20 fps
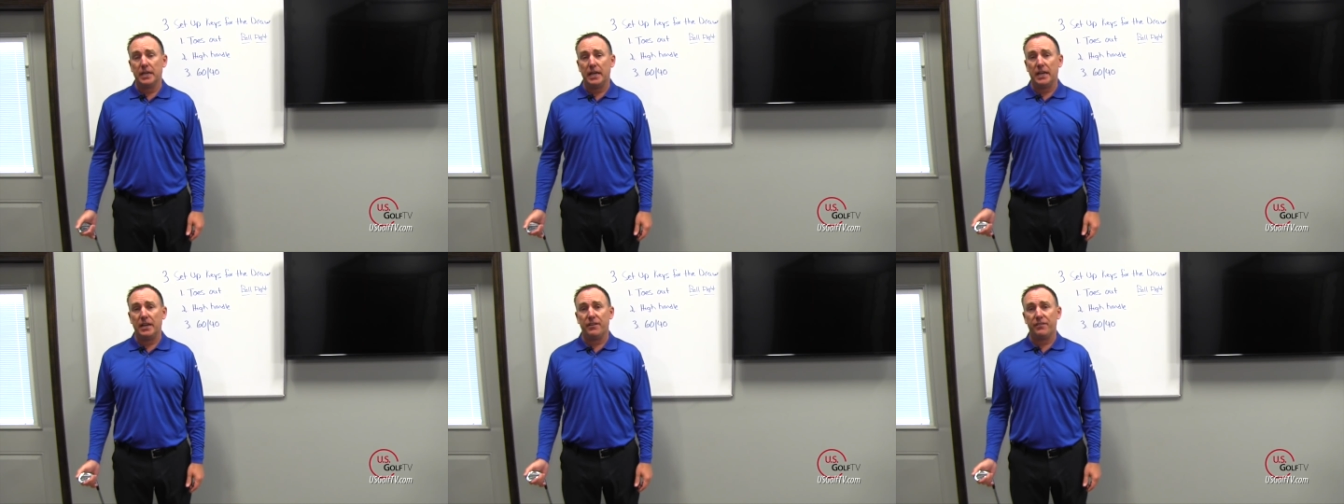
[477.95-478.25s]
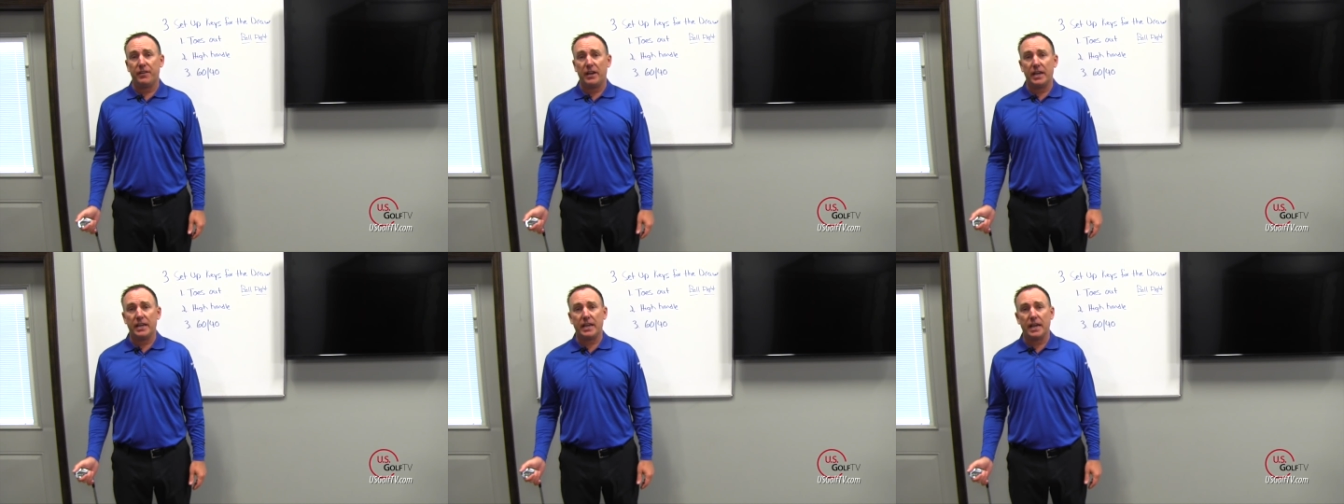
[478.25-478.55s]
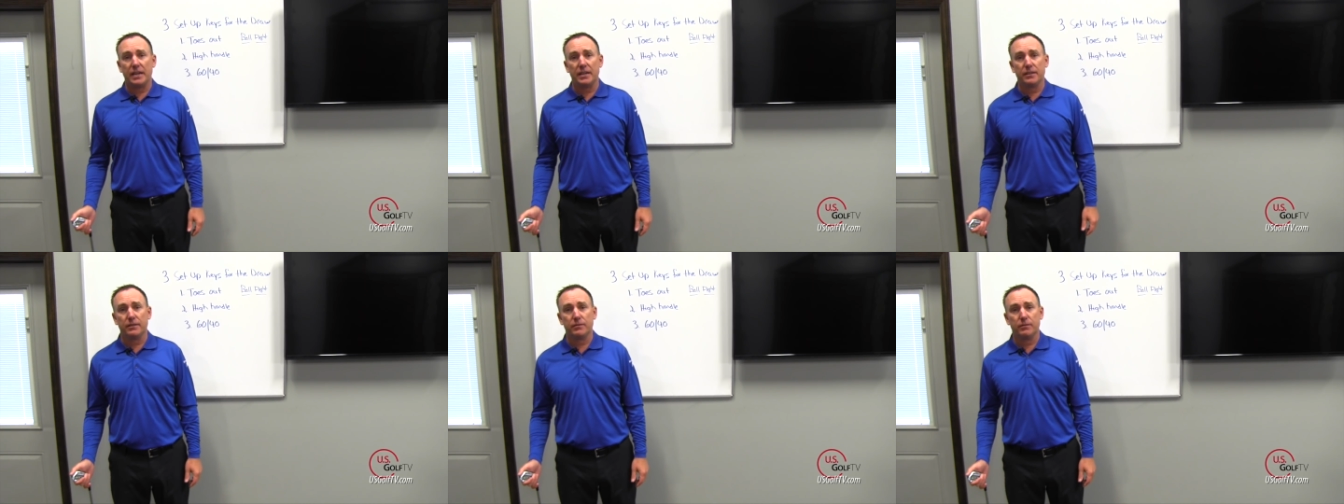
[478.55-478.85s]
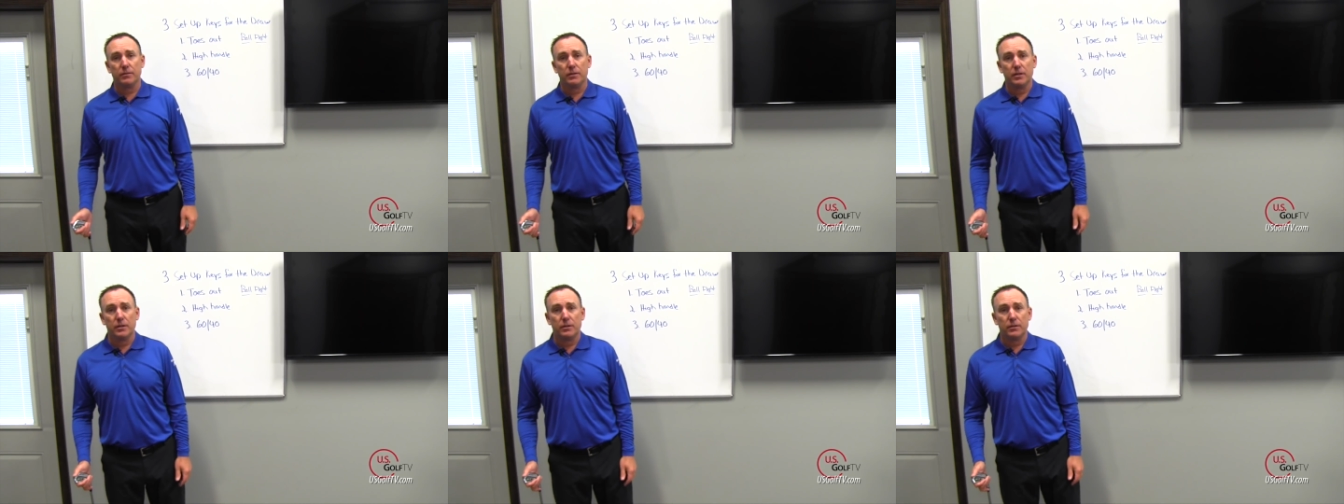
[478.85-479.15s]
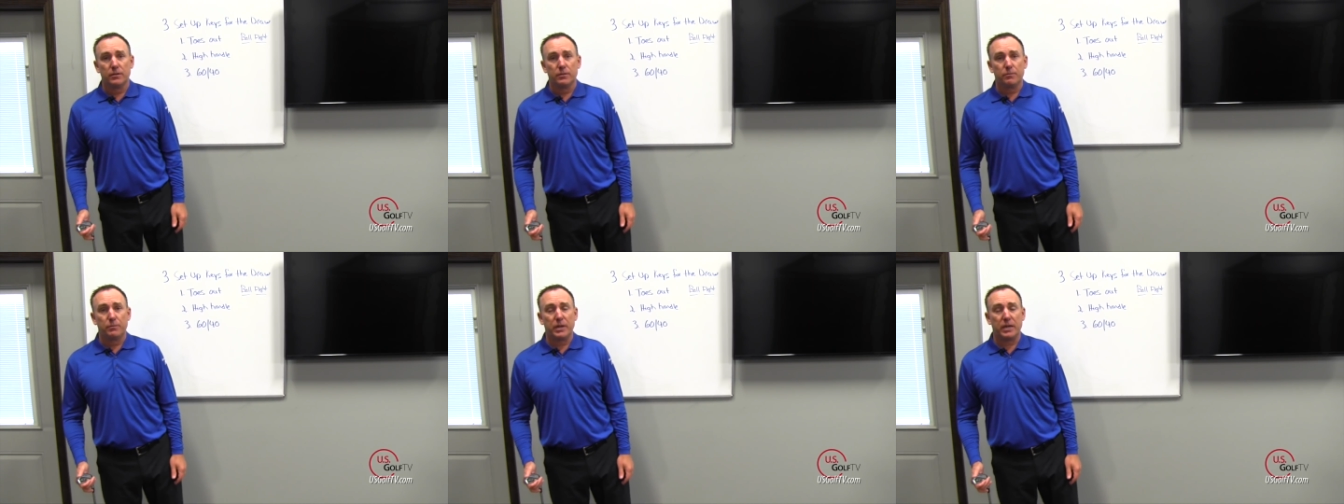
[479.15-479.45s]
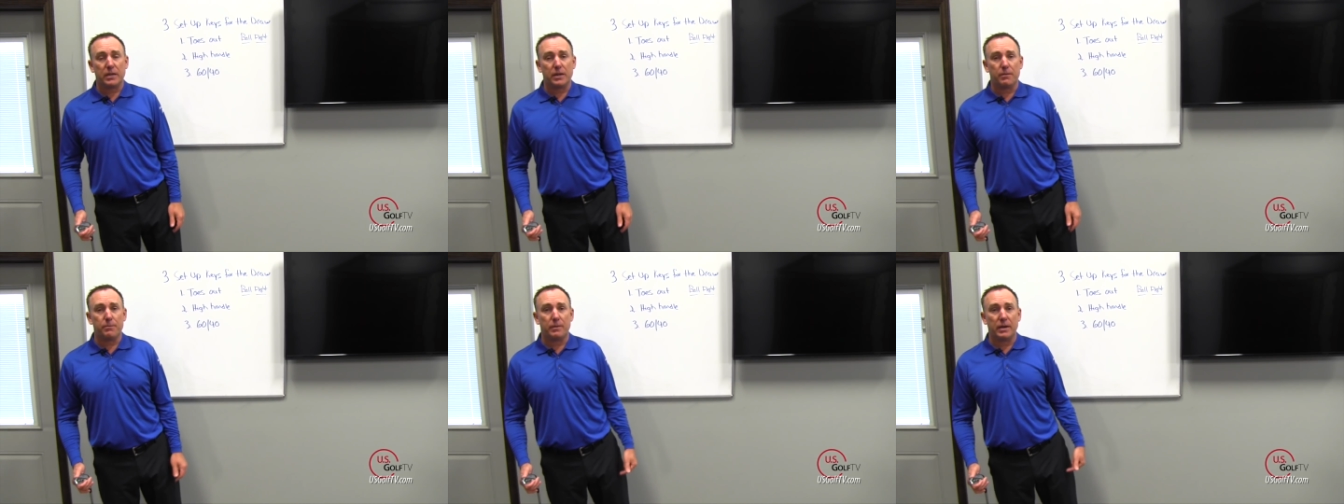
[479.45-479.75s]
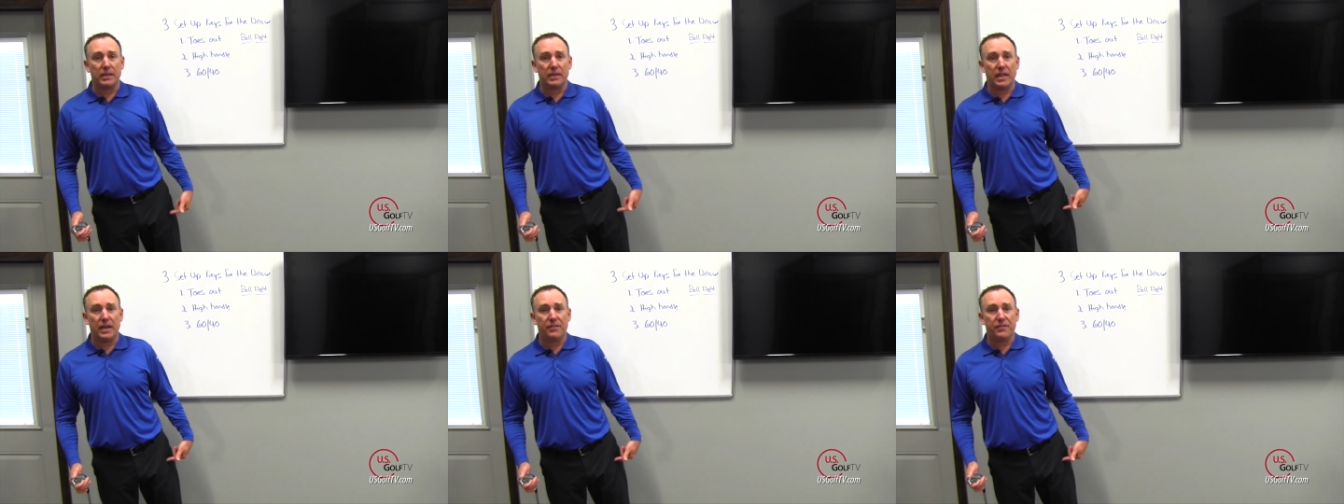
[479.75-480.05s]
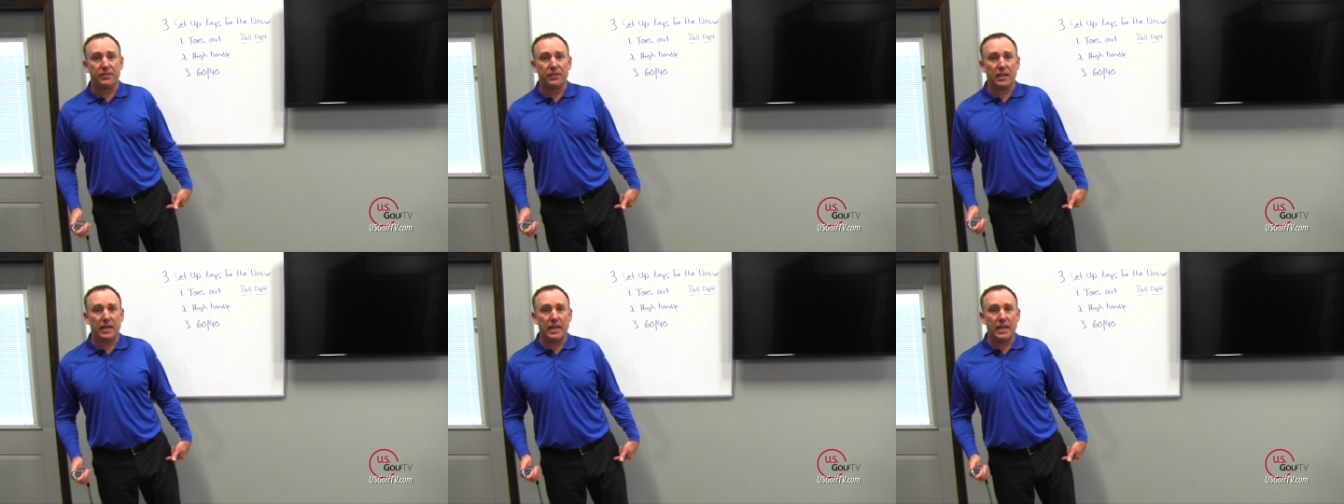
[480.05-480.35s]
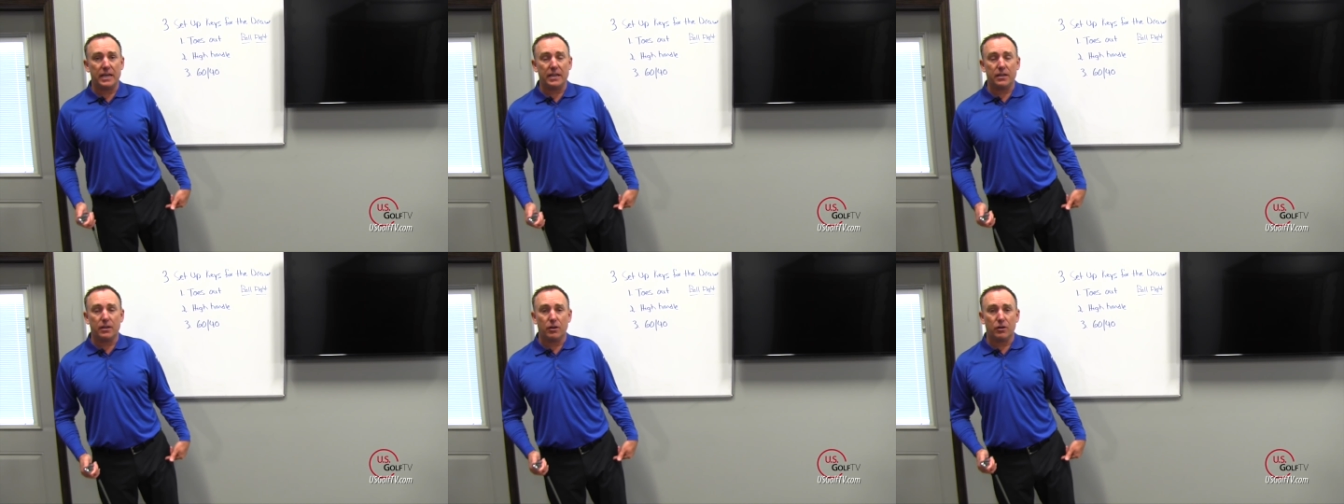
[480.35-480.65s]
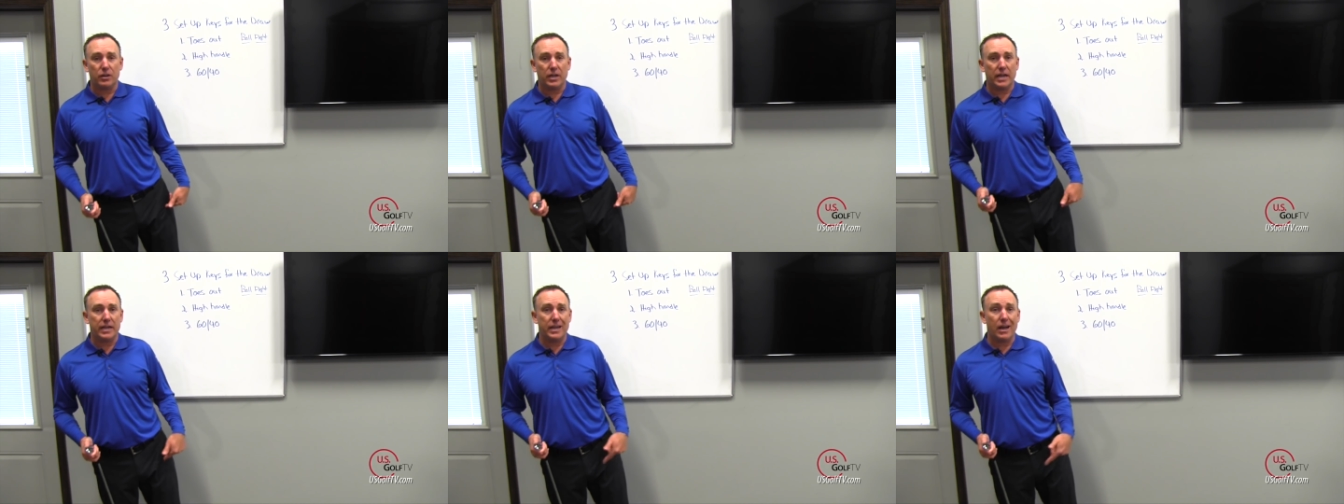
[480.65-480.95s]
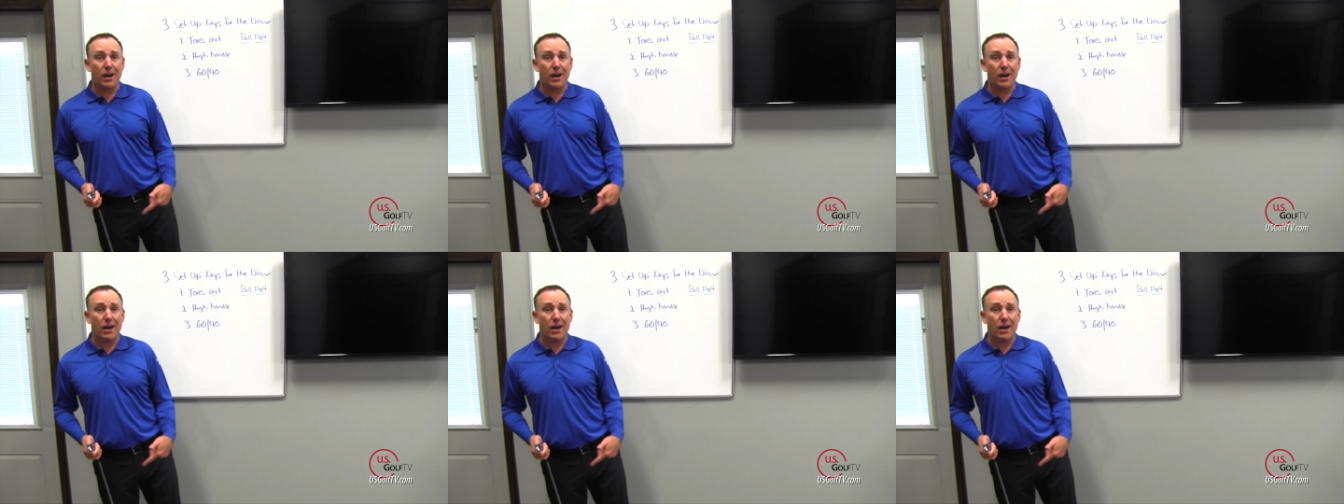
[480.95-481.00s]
And if I kind of pick up my left leg, okay,